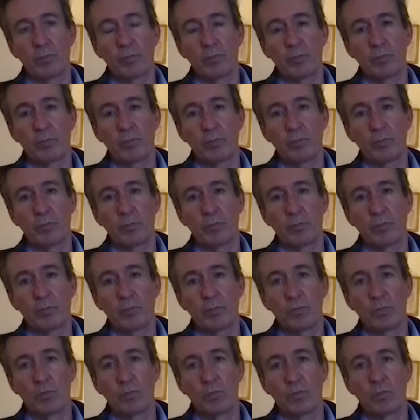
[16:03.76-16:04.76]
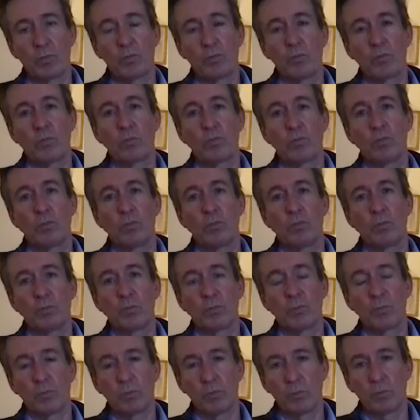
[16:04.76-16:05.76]

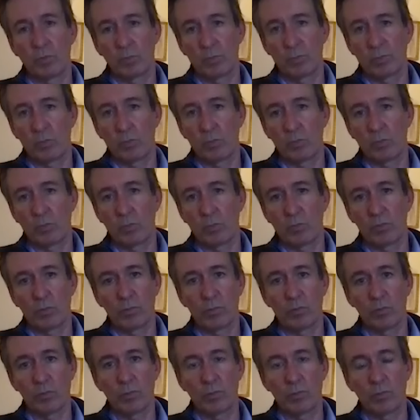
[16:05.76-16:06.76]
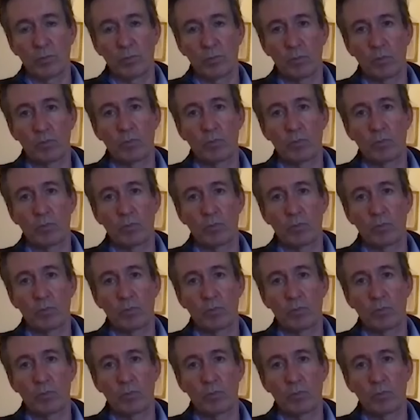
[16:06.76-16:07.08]
[no speech]